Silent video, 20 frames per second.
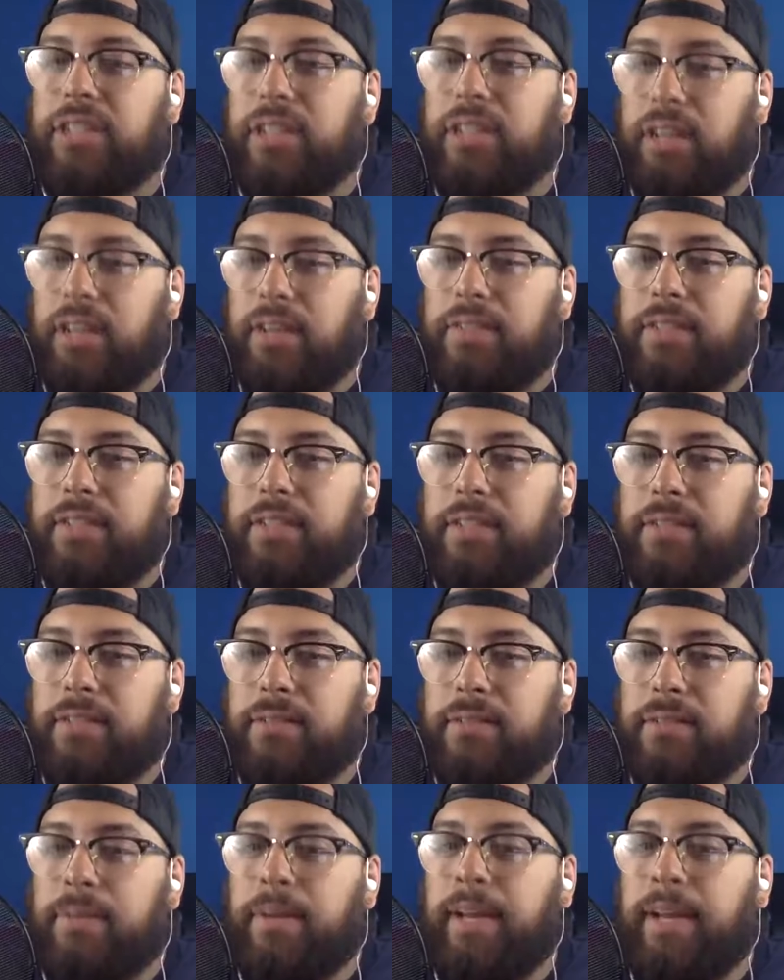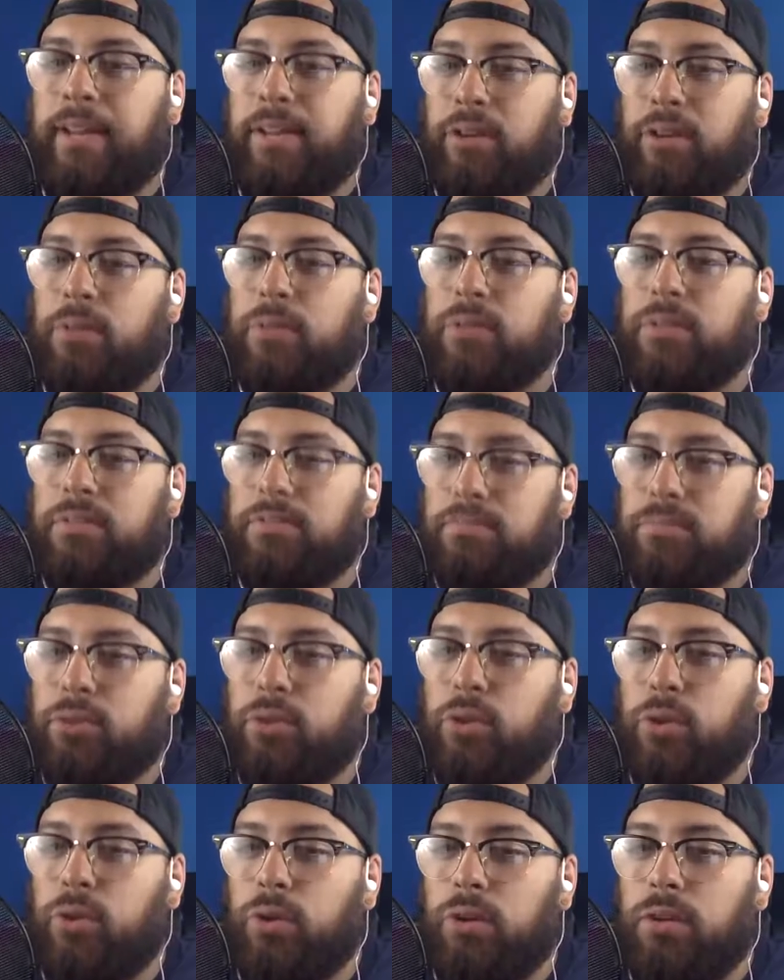loved it, but I thought it was
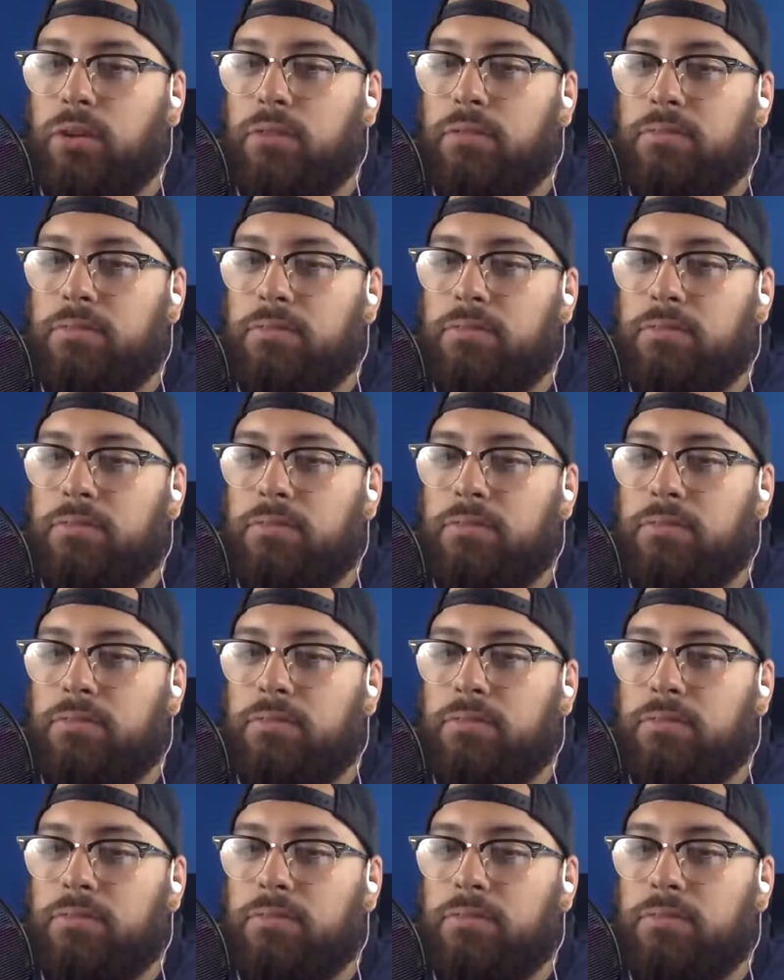cool.